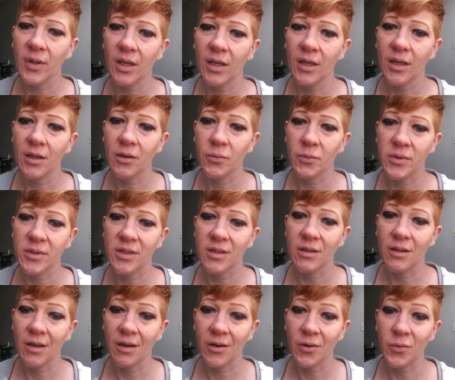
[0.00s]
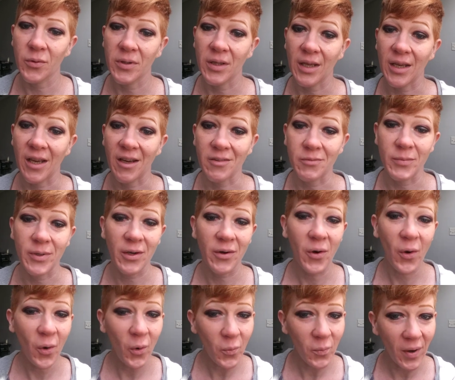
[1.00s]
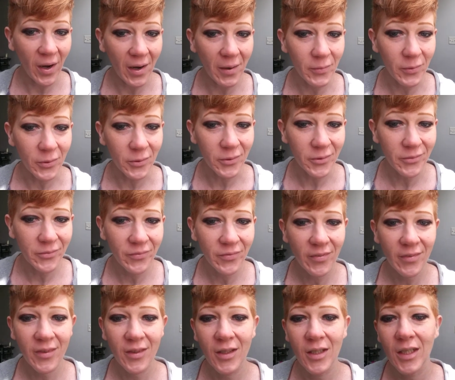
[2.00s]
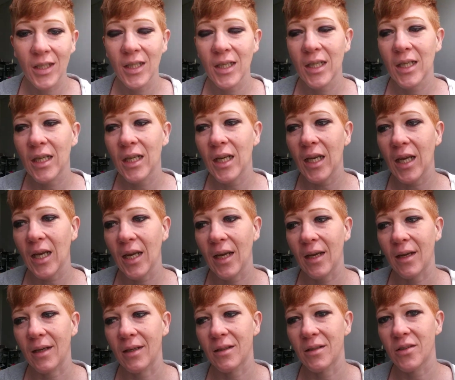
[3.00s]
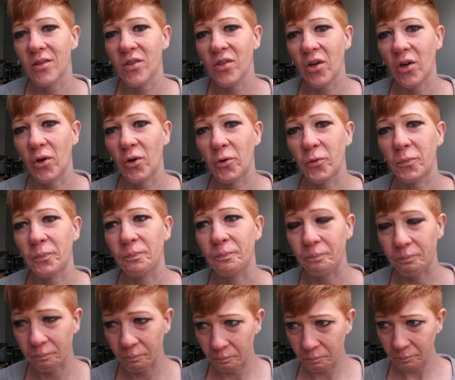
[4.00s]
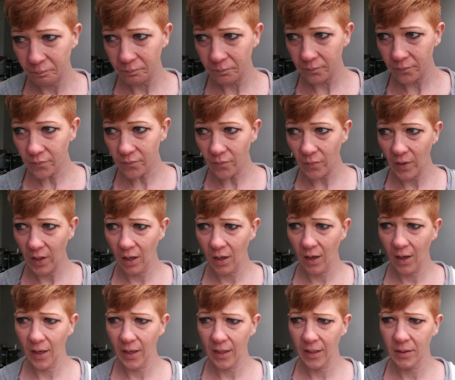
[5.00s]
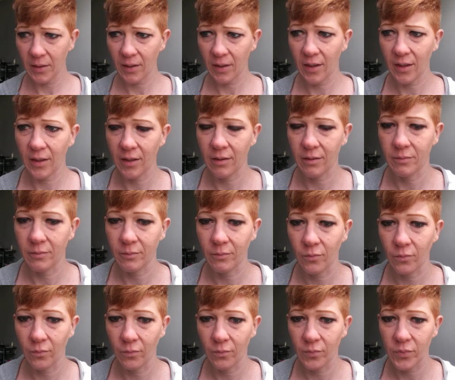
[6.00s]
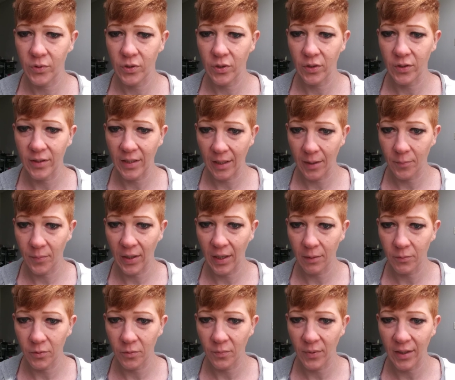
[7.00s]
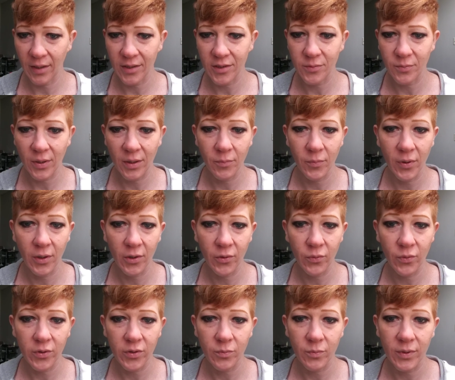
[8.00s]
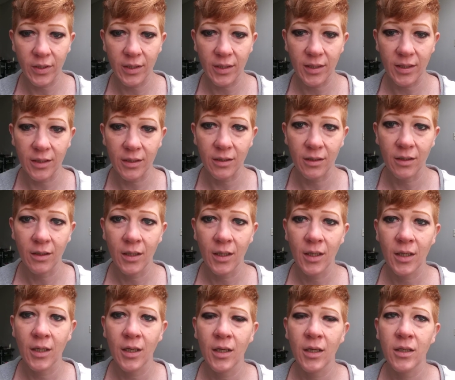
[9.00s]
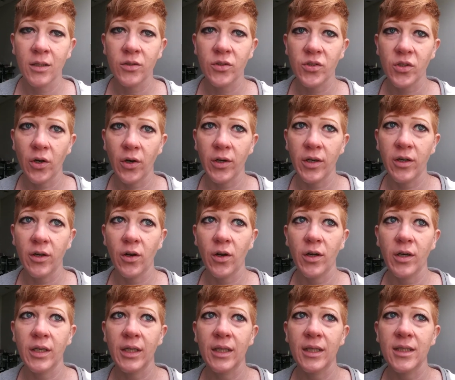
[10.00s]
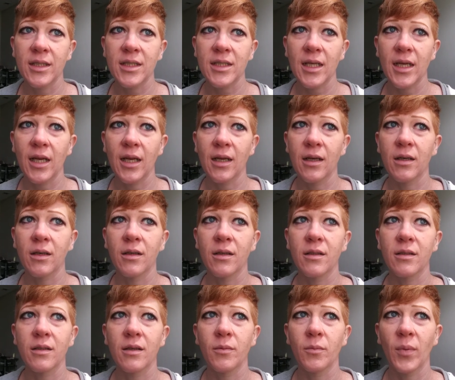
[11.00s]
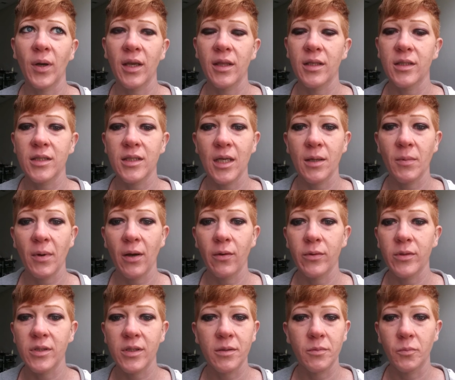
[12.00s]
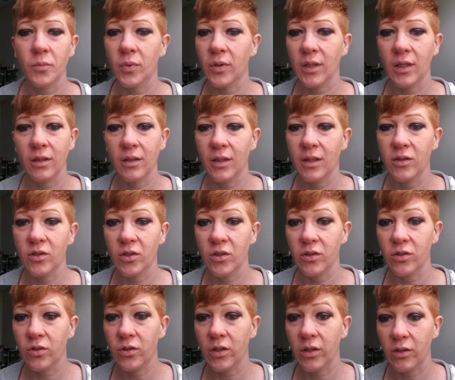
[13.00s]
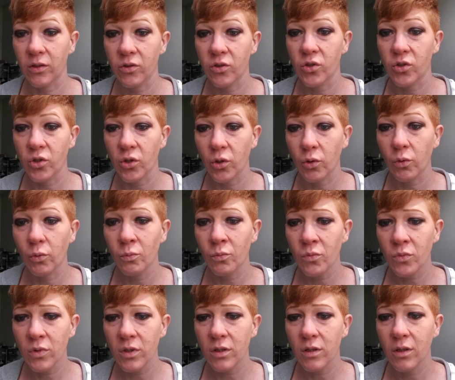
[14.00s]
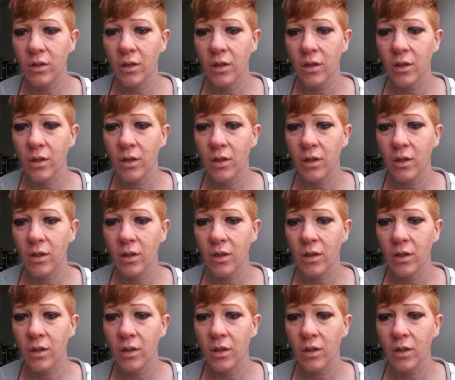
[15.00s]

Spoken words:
it was in there where they gave me a whole Bible. And so I took that Bible back to my bunk with me and started on it. And by this time I was completely just consumed